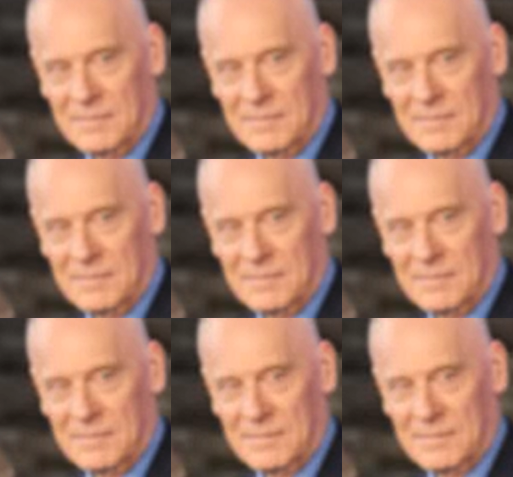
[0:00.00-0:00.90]

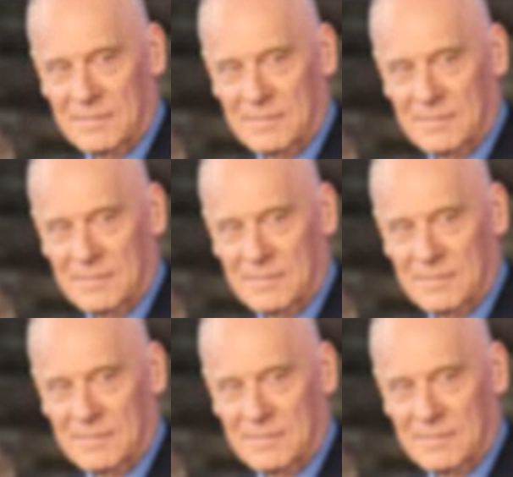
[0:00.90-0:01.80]

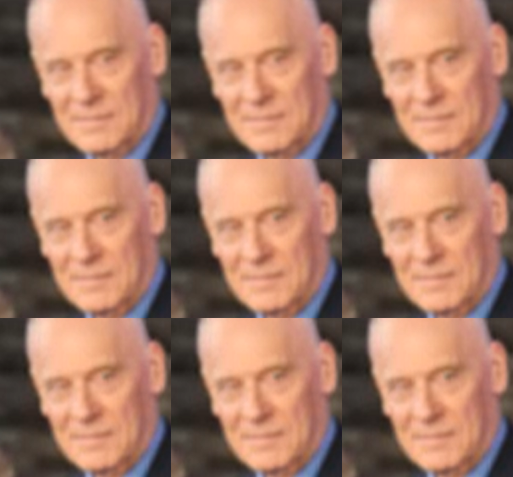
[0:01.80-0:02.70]

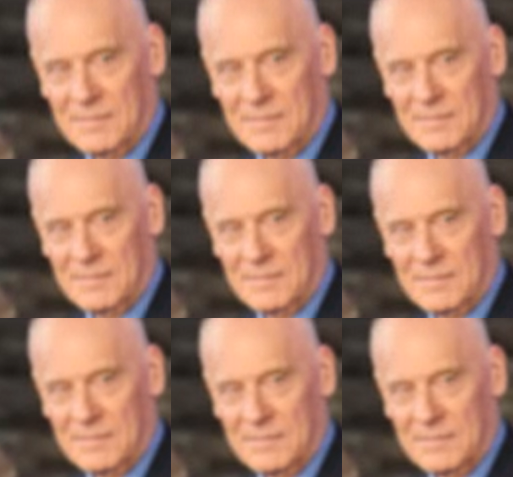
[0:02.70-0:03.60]

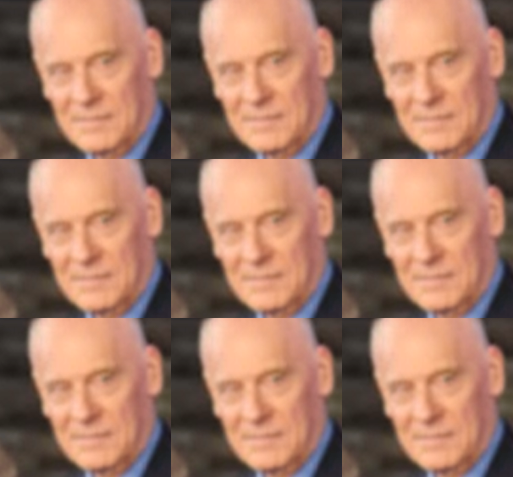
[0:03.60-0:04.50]

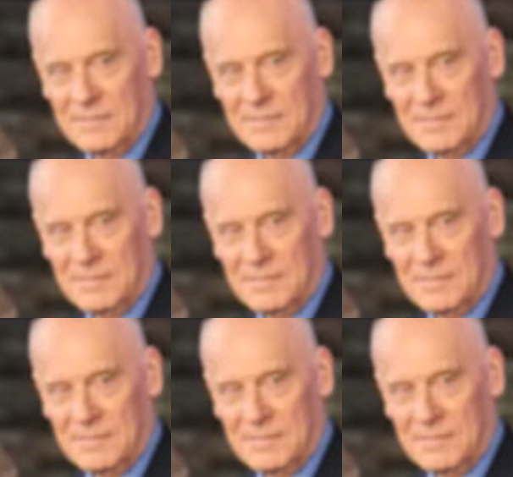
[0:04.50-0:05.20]
No words are spoken by the person on screen.